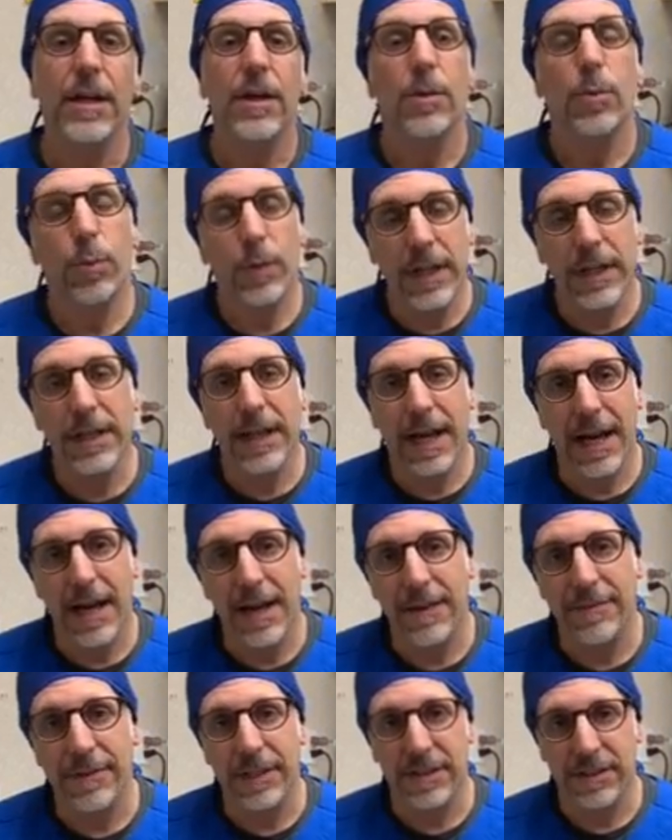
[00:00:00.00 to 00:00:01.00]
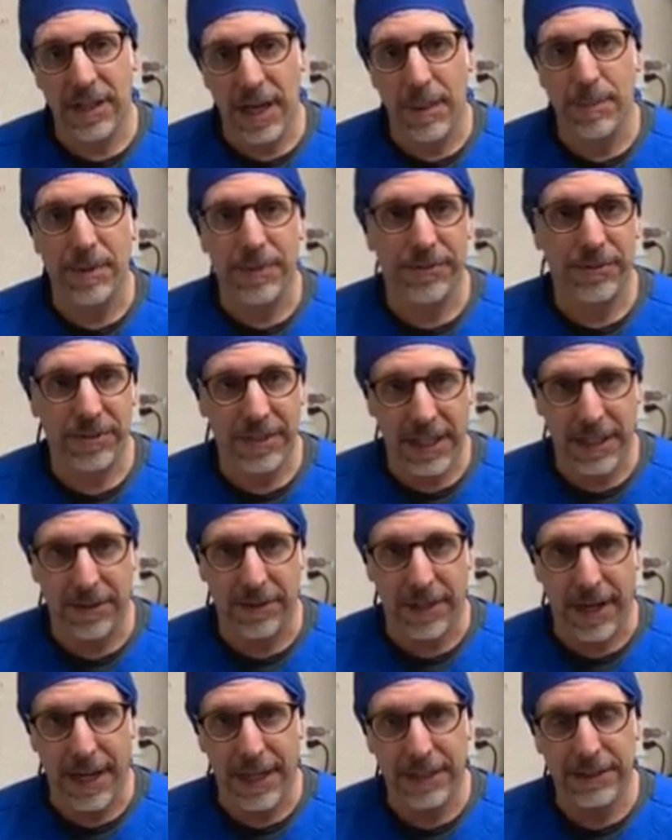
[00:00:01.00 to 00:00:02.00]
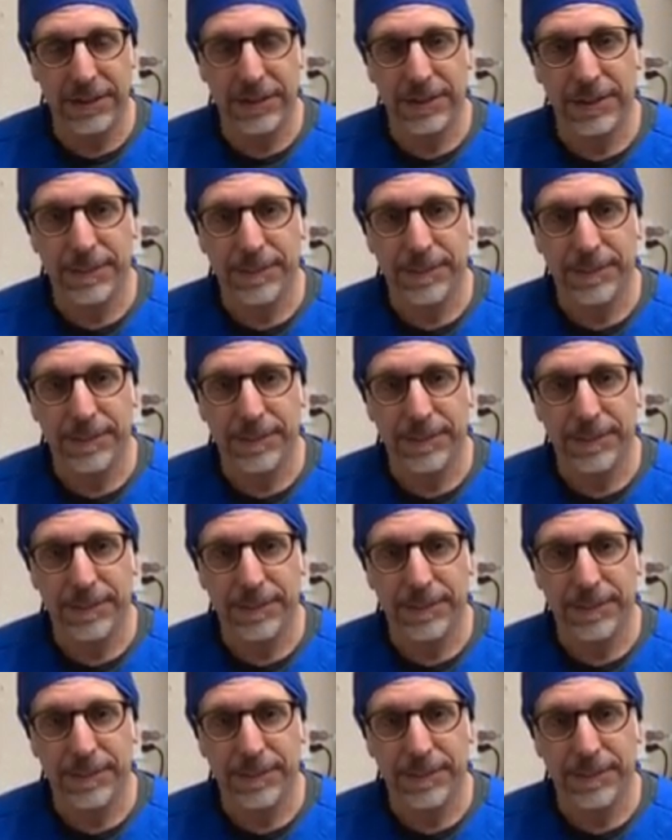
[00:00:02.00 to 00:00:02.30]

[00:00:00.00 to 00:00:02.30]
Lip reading: will have a type of skin rash.